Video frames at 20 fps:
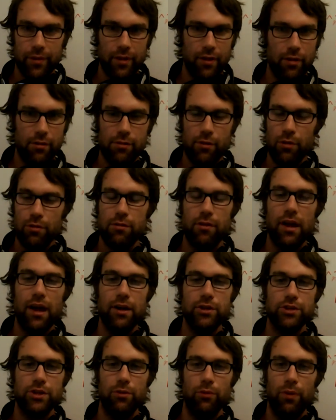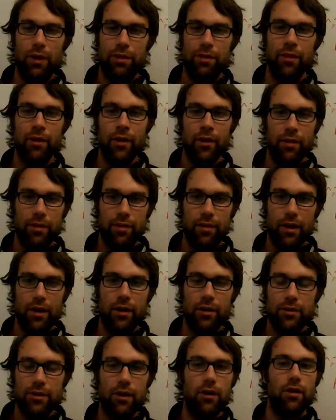association with
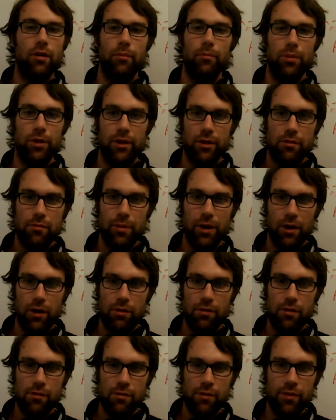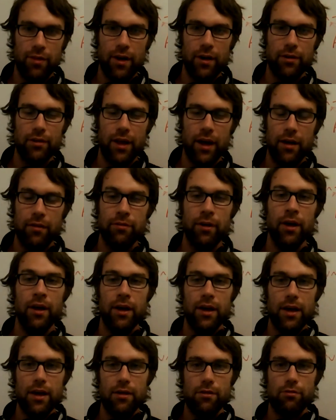their terrible experiences in their life
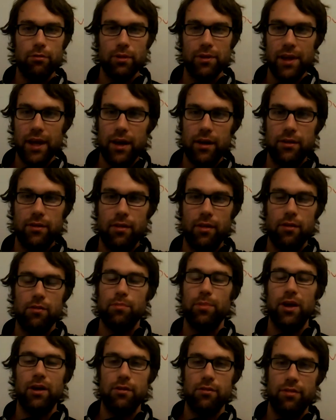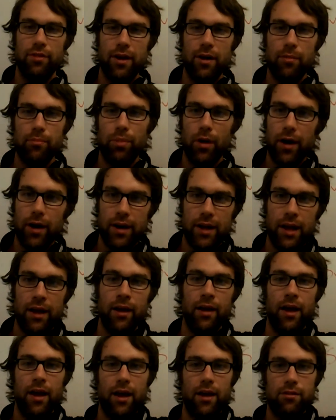is related to this because their body
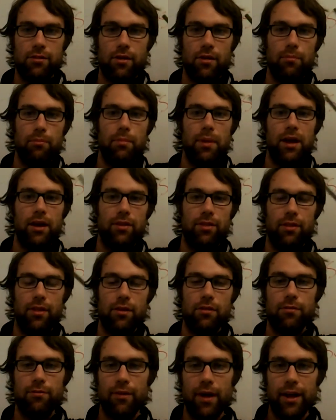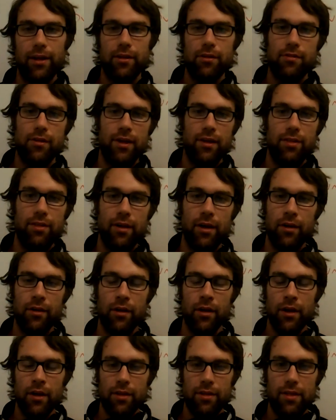has committed this fallacy. they
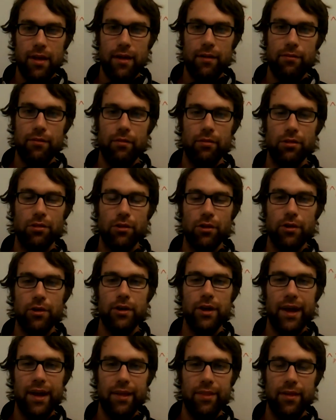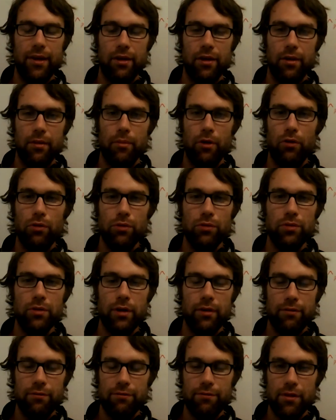they have learned in their own
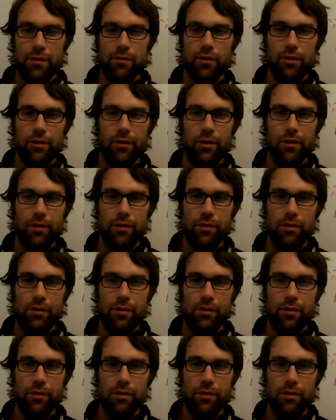physical